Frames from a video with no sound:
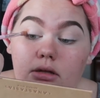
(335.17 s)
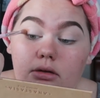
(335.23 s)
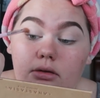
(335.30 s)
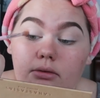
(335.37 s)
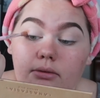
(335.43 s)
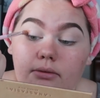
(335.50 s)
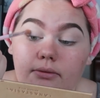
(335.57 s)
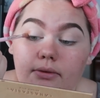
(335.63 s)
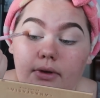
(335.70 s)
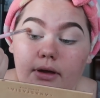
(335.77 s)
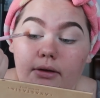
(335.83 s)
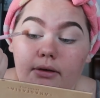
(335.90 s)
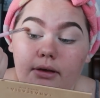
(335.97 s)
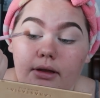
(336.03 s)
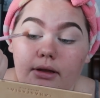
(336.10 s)
do a
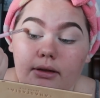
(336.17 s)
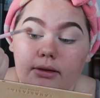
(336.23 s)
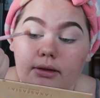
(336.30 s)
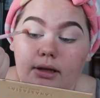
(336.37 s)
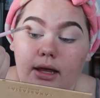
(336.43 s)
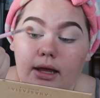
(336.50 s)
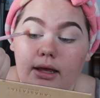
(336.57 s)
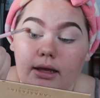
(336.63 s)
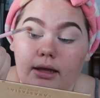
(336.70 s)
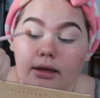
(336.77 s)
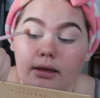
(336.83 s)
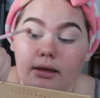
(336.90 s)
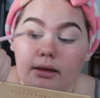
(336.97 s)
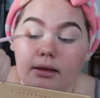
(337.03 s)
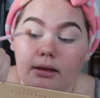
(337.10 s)
very
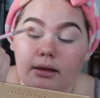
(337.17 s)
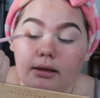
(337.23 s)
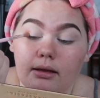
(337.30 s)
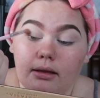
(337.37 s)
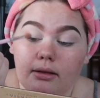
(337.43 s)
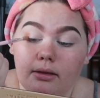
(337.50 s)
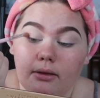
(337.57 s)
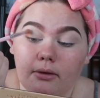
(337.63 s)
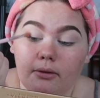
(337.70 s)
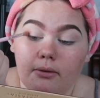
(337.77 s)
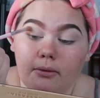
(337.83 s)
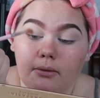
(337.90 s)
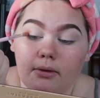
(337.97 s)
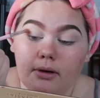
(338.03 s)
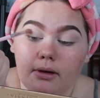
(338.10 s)
light in the
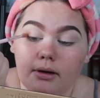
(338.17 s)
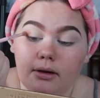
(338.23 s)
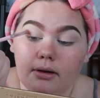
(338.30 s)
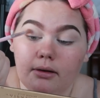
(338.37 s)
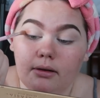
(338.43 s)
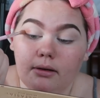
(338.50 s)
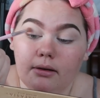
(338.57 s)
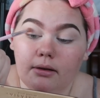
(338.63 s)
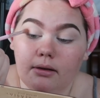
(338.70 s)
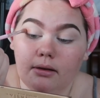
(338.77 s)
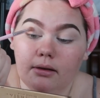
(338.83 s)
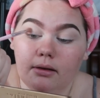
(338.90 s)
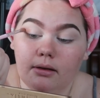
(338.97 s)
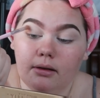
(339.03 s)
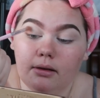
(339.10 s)
corner
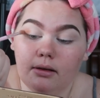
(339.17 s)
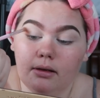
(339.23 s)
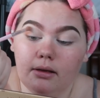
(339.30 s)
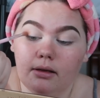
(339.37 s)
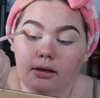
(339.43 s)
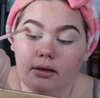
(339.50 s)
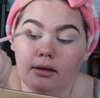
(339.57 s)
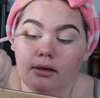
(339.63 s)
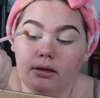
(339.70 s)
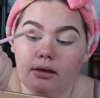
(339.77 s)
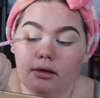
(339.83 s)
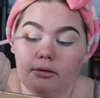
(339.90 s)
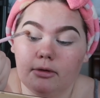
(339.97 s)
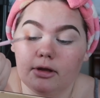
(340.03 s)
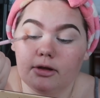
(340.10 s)

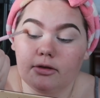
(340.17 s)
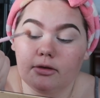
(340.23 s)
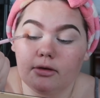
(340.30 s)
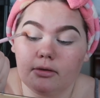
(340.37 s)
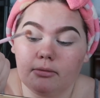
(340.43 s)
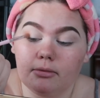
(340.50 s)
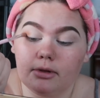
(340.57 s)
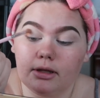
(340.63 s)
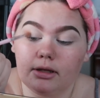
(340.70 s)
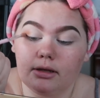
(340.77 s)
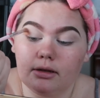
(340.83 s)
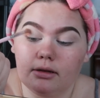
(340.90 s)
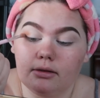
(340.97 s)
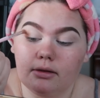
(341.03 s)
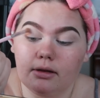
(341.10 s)
and make sure I blend
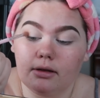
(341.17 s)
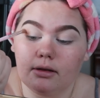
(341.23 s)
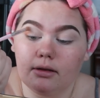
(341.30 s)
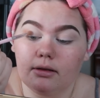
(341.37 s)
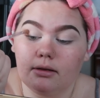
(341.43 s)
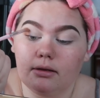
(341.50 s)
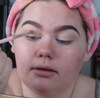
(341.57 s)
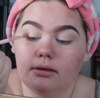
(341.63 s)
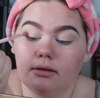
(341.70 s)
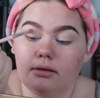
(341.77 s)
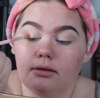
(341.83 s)
it a lot.